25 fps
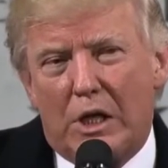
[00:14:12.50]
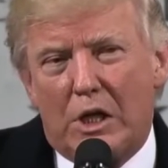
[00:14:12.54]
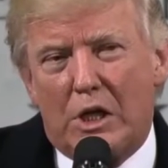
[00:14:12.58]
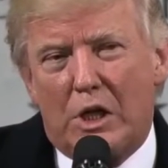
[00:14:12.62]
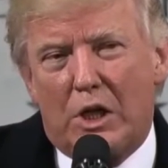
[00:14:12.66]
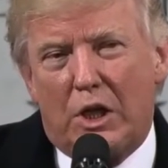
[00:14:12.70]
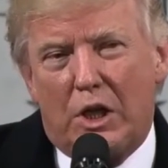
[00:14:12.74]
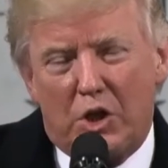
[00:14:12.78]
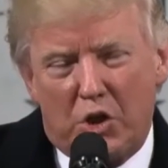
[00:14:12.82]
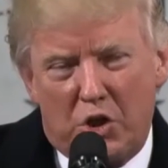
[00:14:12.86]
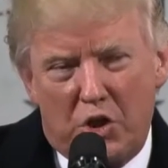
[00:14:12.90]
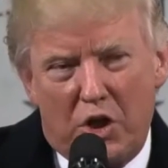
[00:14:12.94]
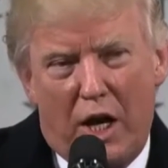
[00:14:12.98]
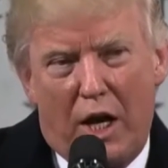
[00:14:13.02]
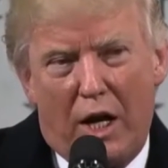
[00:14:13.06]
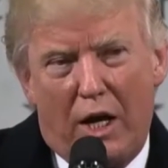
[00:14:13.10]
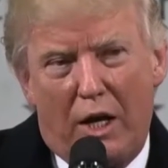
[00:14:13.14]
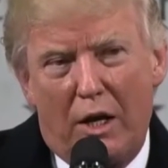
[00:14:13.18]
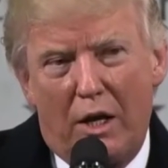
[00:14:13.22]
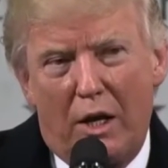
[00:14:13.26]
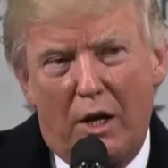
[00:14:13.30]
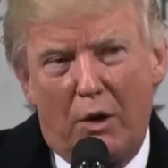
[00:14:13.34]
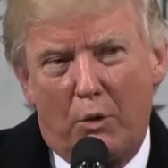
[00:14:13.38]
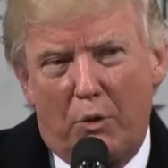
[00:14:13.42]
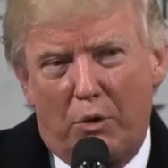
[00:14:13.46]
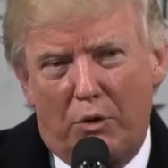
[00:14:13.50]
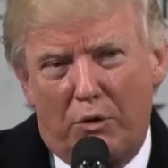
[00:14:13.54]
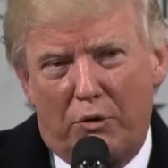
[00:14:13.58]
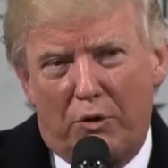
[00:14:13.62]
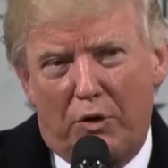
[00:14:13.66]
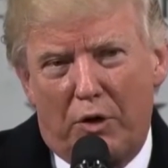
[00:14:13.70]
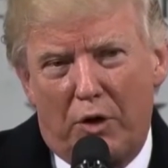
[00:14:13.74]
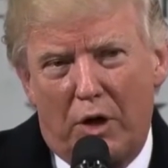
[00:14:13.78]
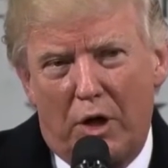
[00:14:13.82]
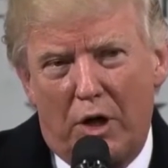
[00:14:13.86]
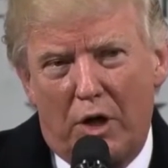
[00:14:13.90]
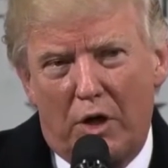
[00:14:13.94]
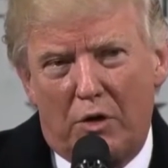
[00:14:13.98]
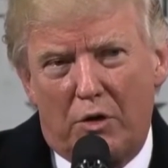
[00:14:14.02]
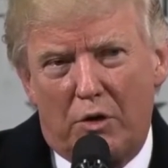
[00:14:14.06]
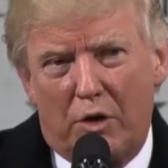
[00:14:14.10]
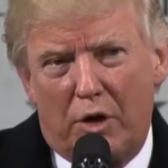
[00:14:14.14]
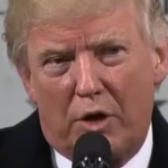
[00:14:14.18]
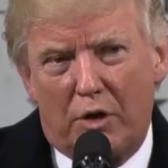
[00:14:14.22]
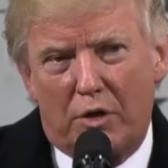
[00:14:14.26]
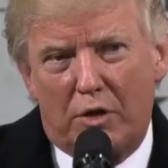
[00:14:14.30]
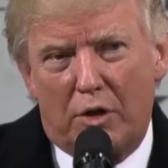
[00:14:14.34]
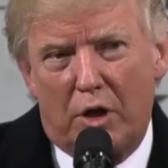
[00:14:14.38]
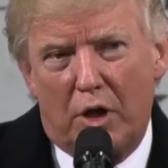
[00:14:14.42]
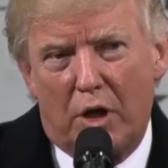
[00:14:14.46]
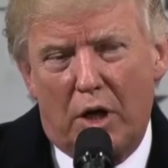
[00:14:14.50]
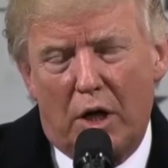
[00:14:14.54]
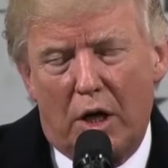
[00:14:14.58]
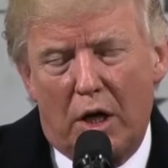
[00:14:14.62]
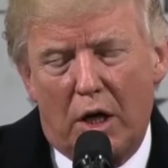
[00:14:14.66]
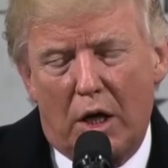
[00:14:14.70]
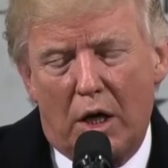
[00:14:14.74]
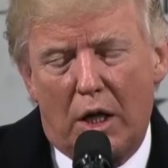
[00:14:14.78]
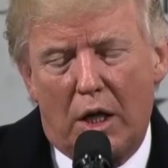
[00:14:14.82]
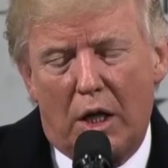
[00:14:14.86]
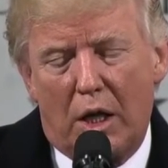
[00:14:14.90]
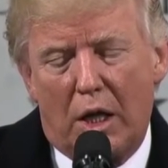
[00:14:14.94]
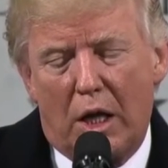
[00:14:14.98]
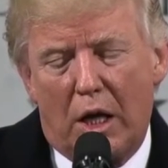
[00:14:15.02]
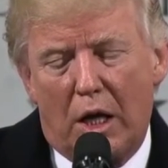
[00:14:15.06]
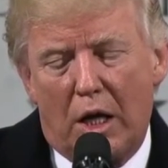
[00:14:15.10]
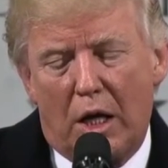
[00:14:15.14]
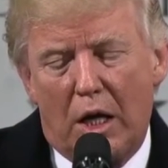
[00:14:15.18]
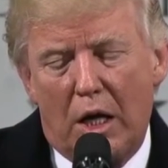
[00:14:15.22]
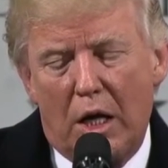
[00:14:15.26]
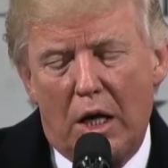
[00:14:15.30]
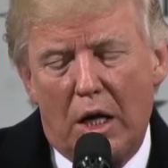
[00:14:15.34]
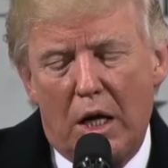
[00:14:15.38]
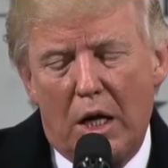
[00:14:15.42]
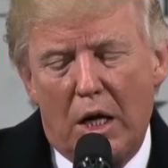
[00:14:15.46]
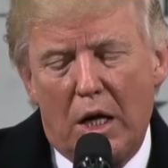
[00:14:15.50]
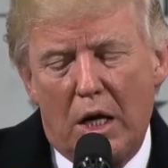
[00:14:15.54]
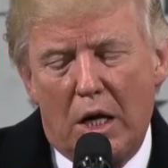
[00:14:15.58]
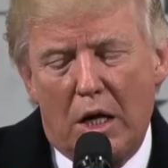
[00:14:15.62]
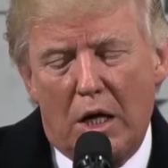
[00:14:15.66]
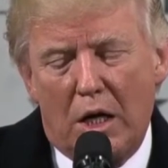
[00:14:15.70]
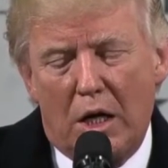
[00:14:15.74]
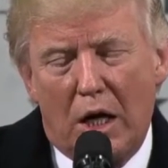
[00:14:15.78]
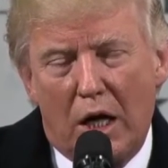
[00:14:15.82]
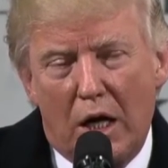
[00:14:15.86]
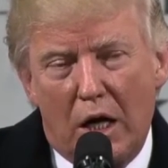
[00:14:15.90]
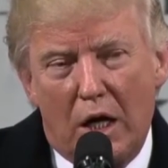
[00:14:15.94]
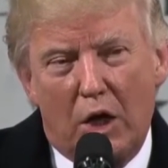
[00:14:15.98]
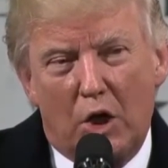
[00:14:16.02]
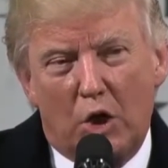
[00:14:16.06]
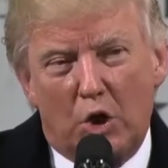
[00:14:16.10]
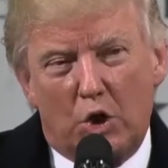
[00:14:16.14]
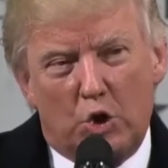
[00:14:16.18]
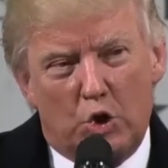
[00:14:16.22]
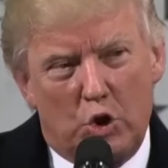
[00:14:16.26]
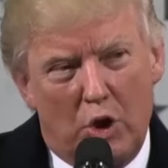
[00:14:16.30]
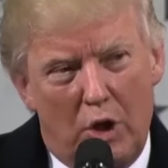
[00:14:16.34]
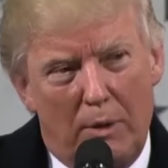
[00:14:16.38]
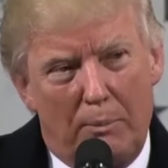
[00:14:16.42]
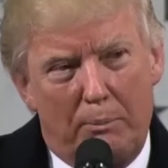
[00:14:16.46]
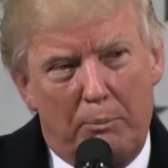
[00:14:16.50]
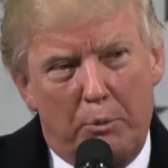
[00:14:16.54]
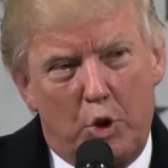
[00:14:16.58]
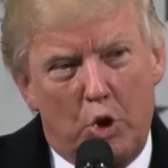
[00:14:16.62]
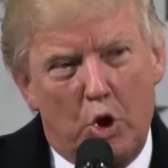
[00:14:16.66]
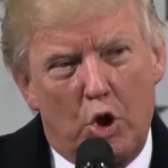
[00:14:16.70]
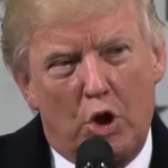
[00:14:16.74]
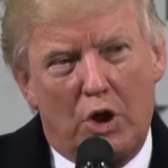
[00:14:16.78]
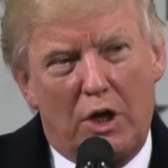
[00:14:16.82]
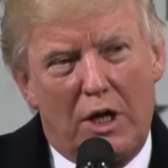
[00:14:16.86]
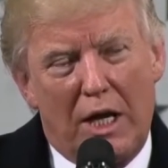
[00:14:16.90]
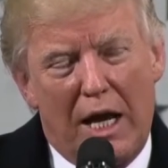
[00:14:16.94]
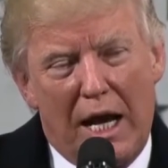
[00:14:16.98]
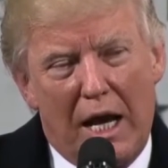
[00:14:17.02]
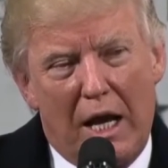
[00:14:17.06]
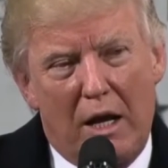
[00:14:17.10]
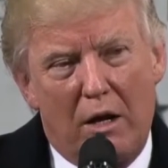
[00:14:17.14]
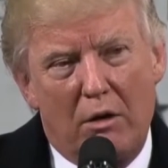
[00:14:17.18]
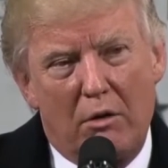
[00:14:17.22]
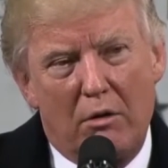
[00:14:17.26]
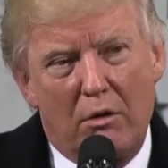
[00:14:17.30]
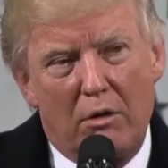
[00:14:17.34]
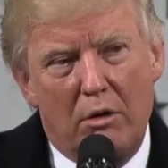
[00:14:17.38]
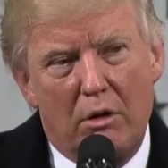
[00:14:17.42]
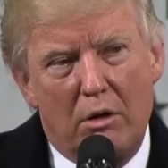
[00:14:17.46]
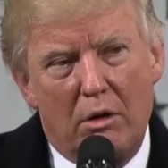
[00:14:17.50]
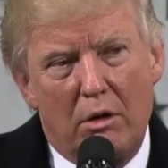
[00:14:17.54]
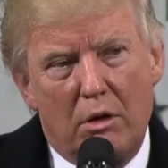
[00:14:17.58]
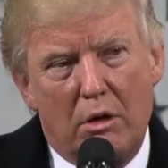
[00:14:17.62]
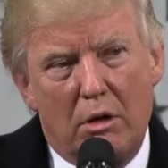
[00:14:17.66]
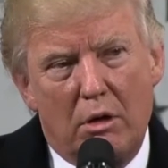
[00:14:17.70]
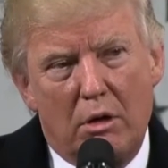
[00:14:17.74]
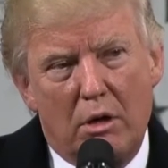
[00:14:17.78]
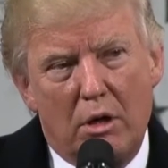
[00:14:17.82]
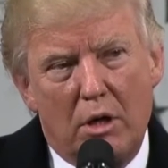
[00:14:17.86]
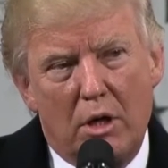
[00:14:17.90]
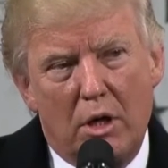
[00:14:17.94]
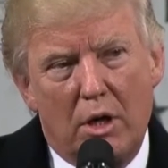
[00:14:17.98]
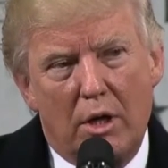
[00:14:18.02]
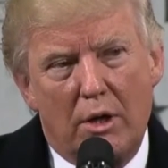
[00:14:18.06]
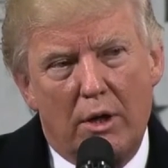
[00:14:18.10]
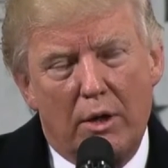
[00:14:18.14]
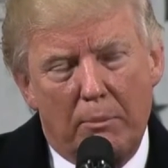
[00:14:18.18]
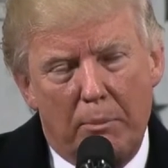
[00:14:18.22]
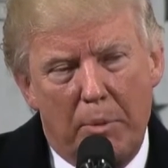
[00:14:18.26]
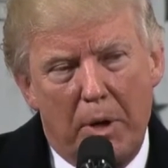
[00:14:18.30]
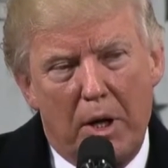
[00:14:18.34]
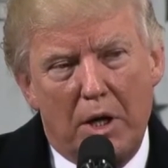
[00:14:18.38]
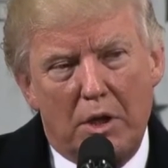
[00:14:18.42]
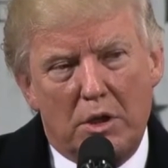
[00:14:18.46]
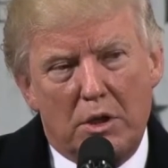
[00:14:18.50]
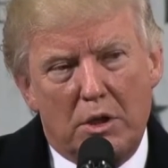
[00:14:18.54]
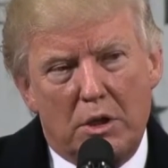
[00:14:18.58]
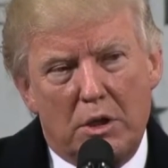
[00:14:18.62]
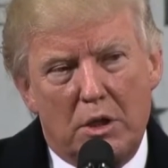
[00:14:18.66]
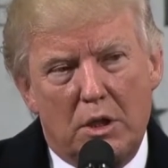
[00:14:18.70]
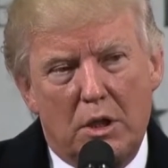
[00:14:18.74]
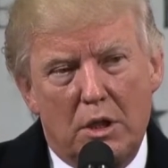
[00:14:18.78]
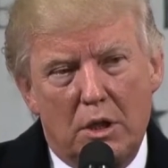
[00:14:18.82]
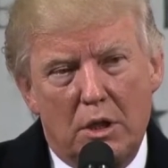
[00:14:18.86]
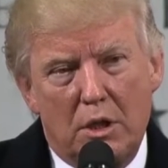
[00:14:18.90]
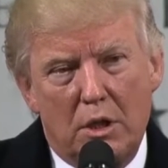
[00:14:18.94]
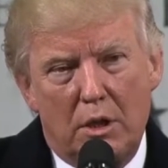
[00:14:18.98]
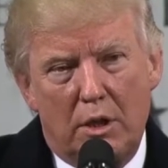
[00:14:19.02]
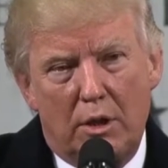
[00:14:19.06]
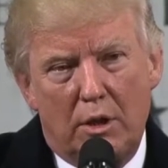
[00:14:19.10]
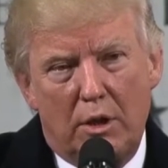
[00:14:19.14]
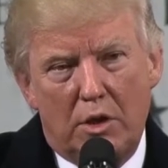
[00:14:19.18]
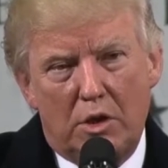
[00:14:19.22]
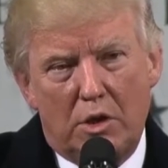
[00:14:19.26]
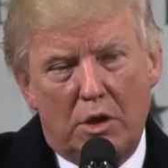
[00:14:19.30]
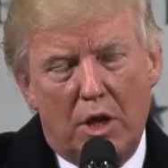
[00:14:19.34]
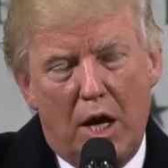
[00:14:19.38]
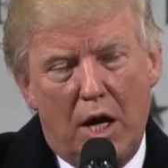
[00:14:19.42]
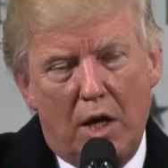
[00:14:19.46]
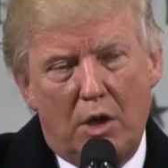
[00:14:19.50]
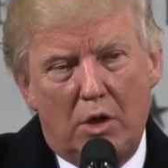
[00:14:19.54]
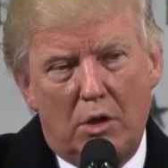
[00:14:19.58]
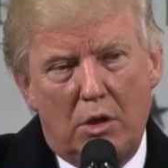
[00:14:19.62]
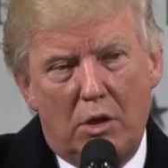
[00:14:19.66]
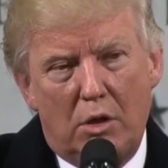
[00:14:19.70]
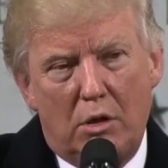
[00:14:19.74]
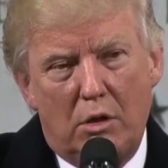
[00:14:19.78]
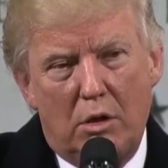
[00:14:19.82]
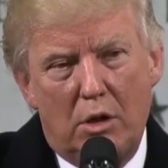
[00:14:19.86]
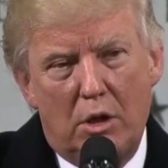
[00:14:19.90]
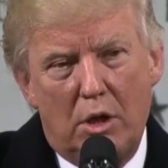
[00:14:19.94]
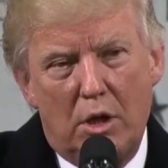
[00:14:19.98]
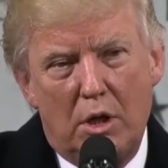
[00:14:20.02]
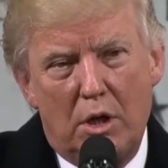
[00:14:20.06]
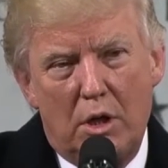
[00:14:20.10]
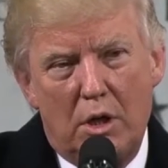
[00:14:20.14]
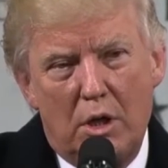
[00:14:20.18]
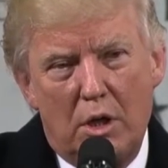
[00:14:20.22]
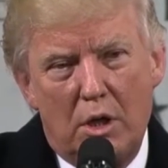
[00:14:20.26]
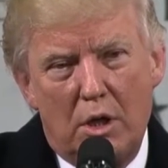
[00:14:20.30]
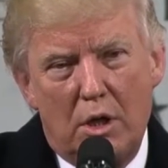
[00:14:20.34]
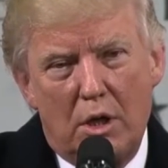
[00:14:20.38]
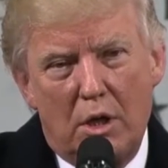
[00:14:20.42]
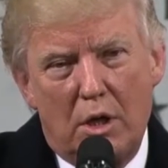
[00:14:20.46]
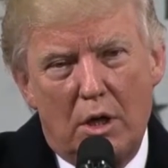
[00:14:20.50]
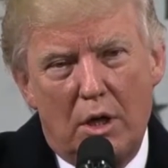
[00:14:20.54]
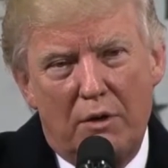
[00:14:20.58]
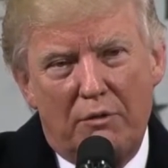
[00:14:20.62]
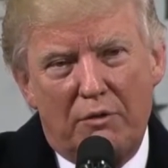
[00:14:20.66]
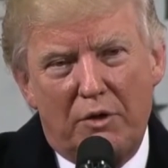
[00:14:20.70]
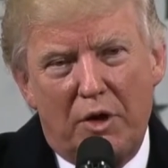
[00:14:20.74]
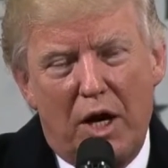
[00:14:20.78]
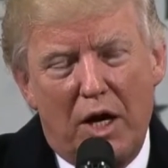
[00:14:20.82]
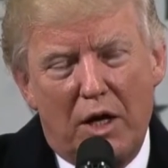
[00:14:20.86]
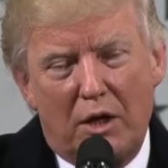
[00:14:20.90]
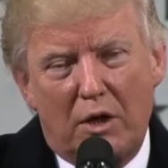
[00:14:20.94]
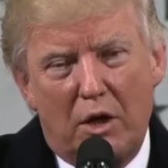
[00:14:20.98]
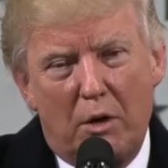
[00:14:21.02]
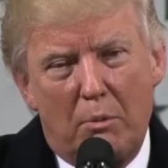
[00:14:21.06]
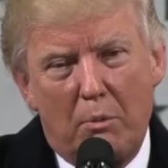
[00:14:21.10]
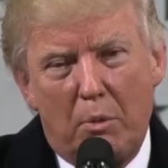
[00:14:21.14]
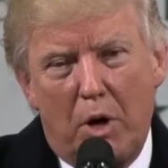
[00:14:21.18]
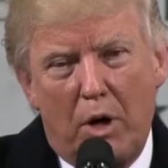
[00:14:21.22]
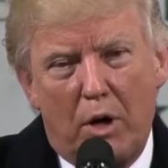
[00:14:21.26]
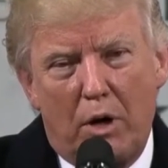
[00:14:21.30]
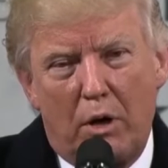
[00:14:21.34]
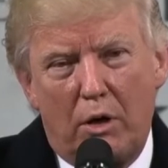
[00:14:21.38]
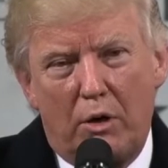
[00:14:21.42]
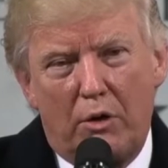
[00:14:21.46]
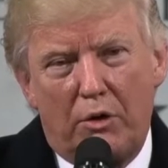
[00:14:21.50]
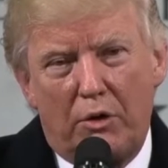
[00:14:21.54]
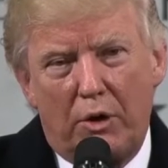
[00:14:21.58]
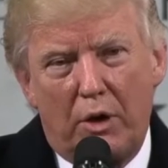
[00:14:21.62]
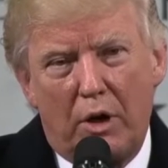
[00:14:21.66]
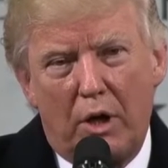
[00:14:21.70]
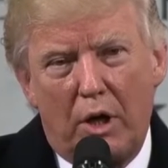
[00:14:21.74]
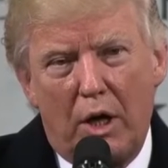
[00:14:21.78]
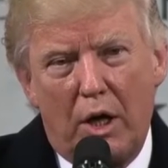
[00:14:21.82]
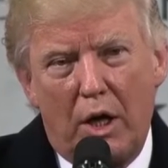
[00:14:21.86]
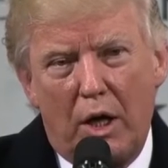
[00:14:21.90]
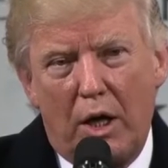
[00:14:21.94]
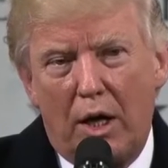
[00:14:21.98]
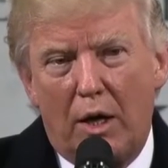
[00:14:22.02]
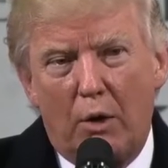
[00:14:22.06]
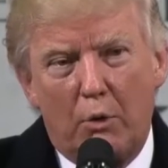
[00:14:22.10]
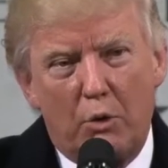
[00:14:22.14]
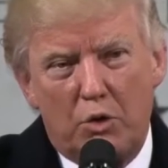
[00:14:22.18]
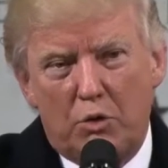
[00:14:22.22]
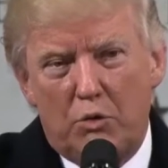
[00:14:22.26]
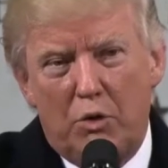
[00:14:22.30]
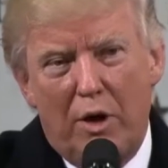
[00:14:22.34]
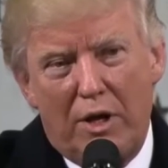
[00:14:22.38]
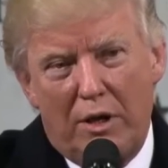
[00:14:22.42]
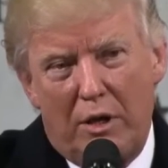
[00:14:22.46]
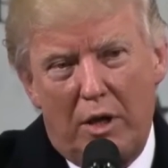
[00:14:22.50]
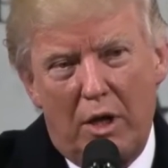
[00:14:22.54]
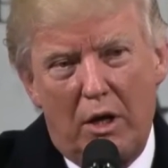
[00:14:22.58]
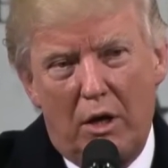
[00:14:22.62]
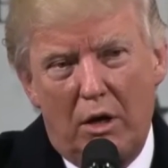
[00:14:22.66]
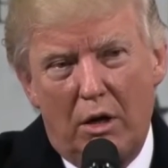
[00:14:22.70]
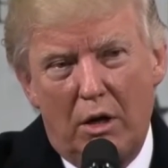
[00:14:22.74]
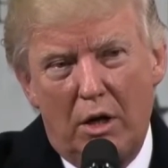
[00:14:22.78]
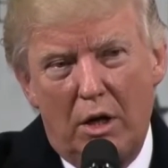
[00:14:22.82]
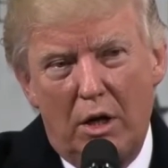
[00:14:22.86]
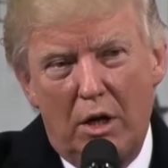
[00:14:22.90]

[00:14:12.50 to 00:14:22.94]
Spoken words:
they said, it was very interesting, that Donald Trump took down the bust, the statue of Dr. Martin Luther King, and it was right there.